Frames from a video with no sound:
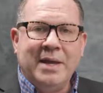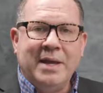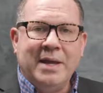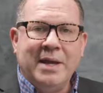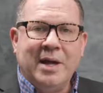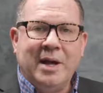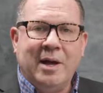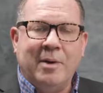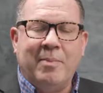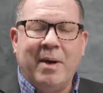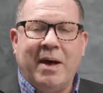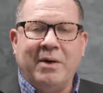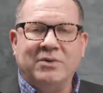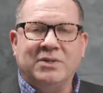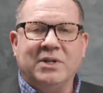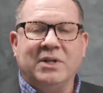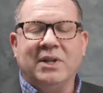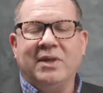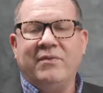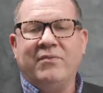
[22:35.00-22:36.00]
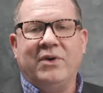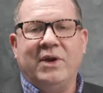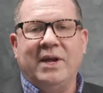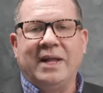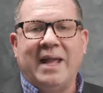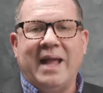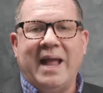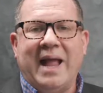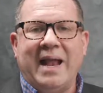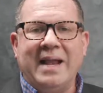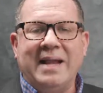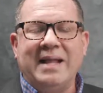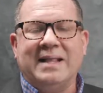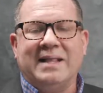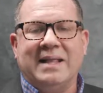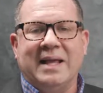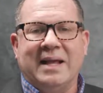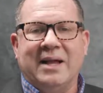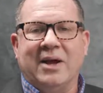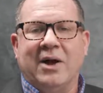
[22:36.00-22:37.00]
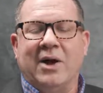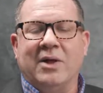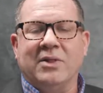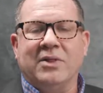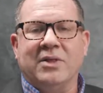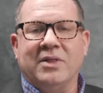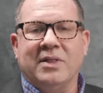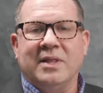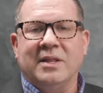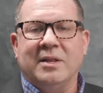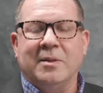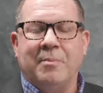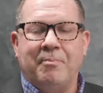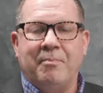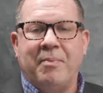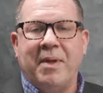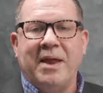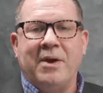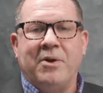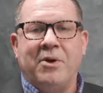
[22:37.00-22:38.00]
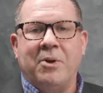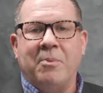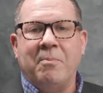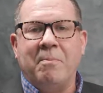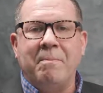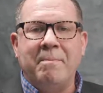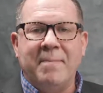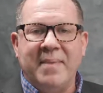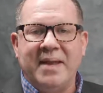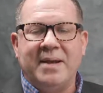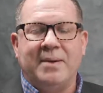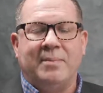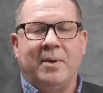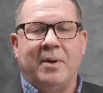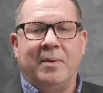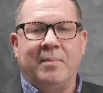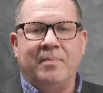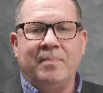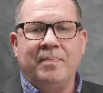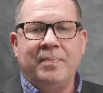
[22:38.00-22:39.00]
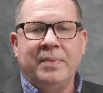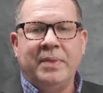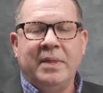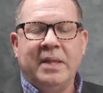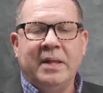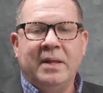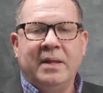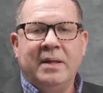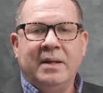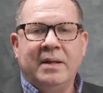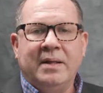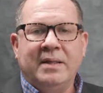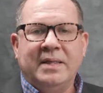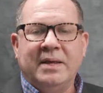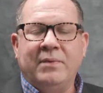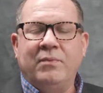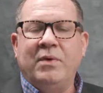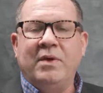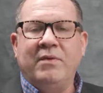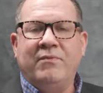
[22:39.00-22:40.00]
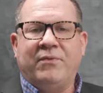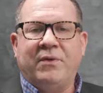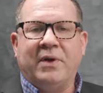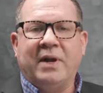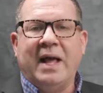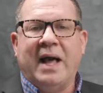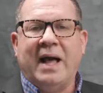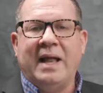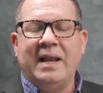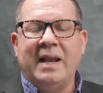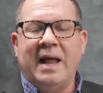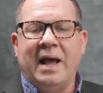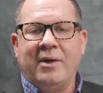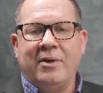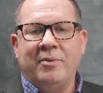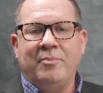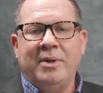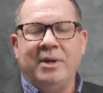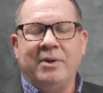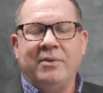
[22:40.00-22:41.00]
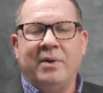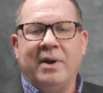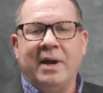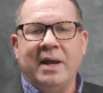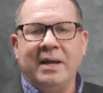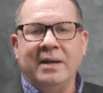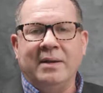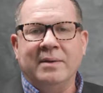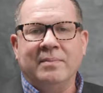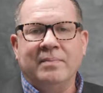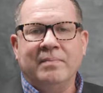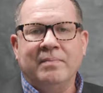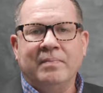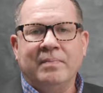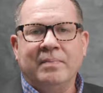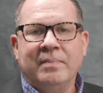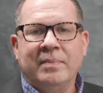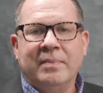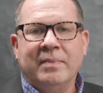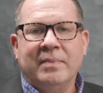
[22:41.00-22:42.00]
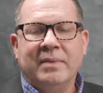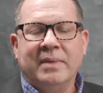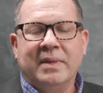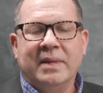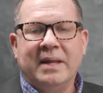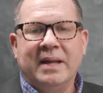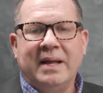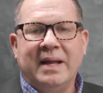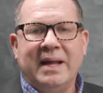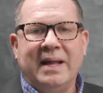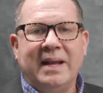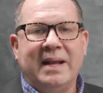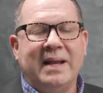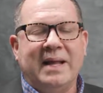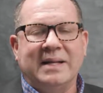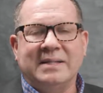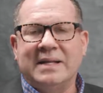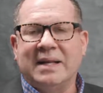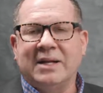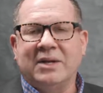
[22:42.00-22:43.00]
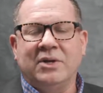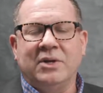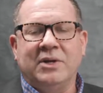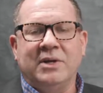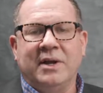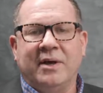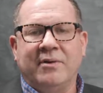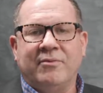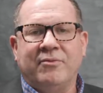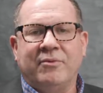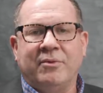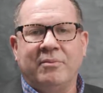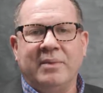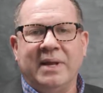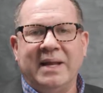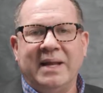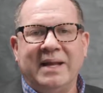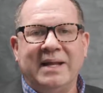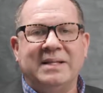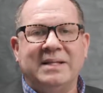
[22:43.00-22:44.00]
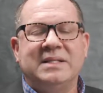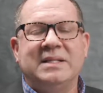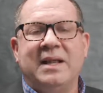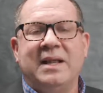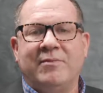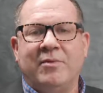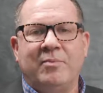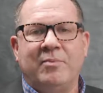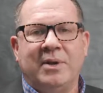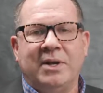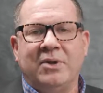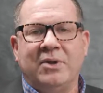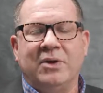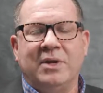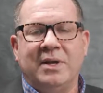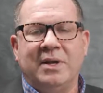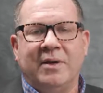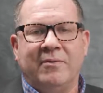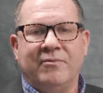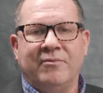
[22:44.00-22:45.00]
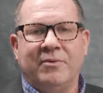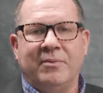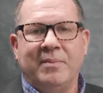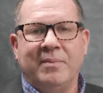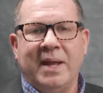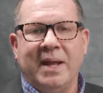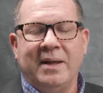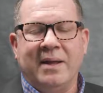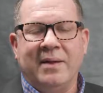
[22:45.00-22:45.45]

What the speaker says: about delivering anything other than the bare minimum, that we've forgotten how to be great. And that's not good enough for me. It's never been good enough for me.